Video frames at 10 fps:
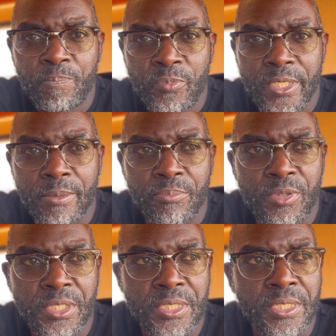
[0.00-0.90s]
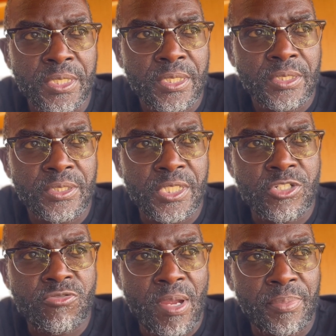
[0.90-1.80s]
the
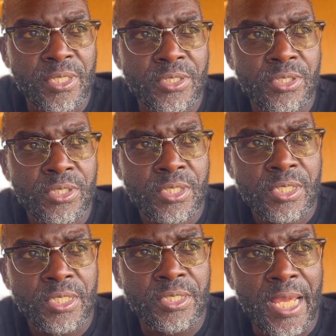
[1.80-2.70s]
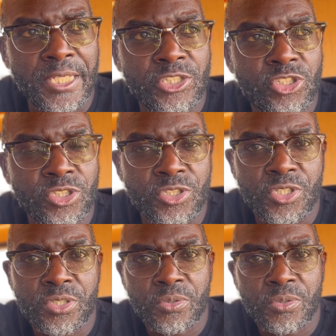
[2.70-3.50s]
decrepit and ancient